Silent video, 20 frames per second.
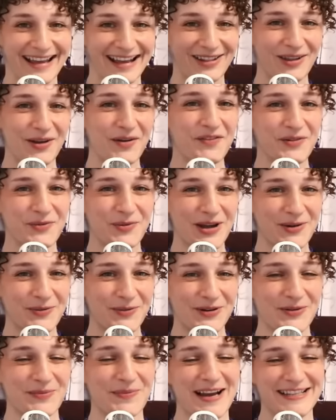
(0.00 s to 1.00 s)
Hello, everyone.
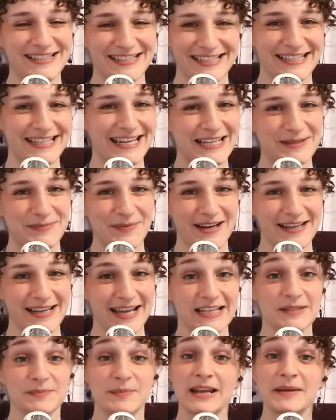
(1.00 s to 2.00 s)
Welcome back to today's
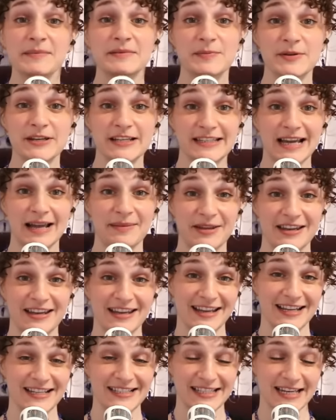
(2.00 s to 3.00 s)
podcast. My name is Brittany Simon.
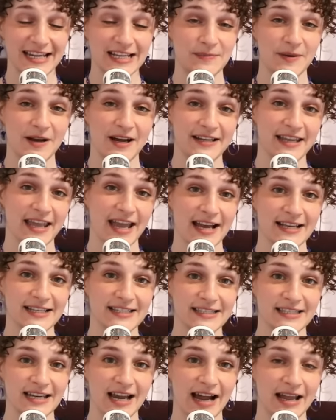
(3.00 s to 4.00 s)
In today's
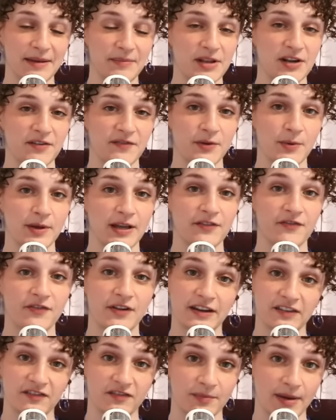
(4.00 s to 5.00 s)
podcast, I'm interviewing a
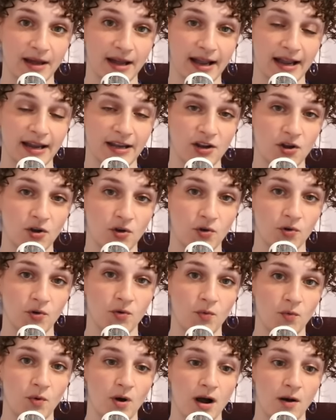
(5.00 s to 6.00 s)
friend of mine
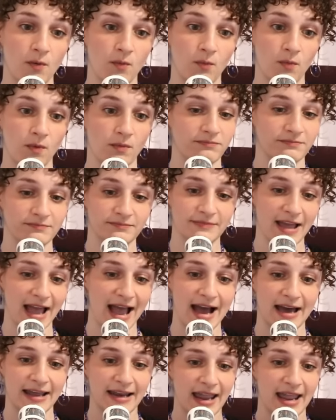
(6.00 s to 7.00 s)
who
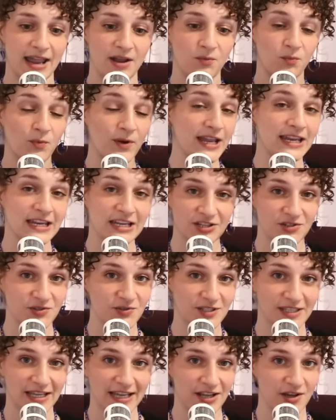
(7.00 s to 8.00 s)
had a weed induced
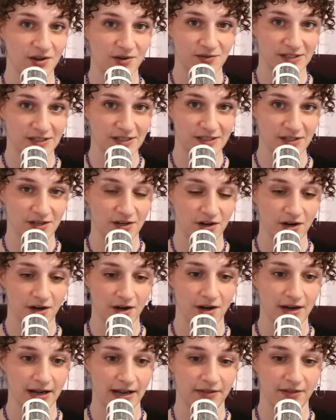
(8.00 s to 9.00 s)
psychosis
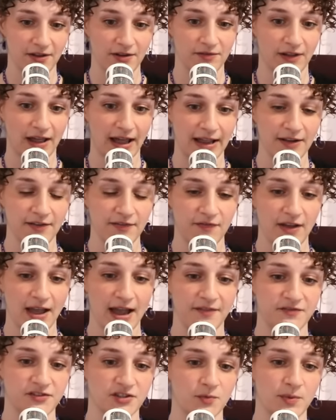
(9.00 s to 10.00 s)
occur in their life.
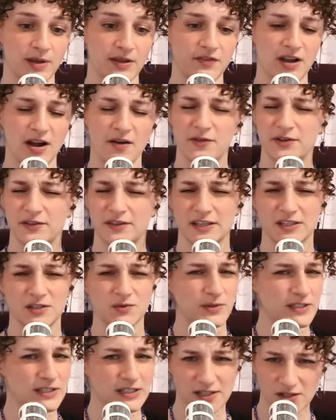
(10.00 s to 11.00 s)
After we've covered this
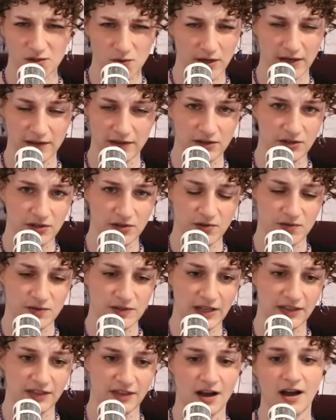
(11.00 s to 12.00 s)
recent story in the news,
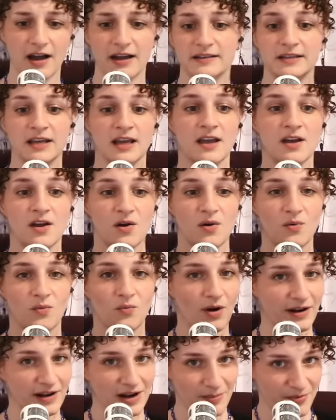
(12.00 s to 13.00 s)
I thought,
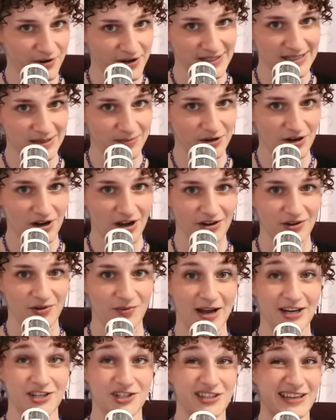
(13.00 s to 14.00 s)
why not bring someone on who
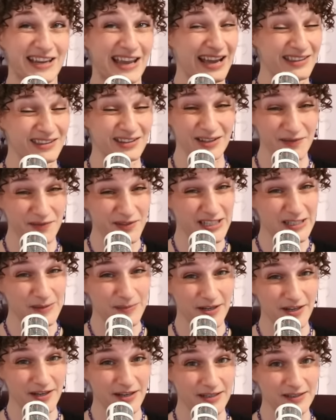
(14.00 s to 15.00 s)
actually had the lived
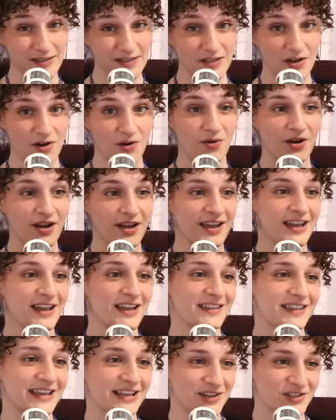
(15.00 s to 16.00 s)
experience? So,
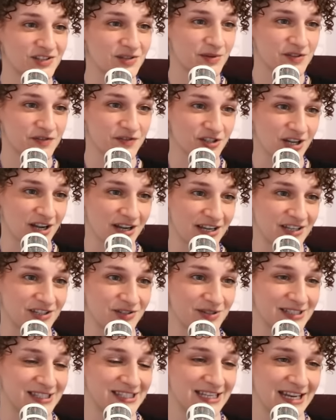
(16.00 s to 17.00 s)
thank you so much for talking to
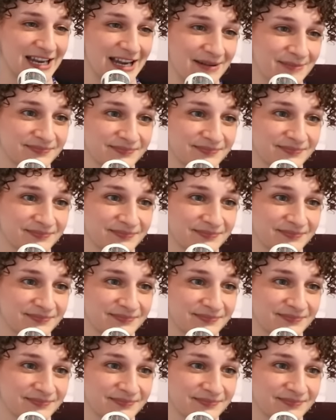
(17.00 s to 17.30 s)
us today.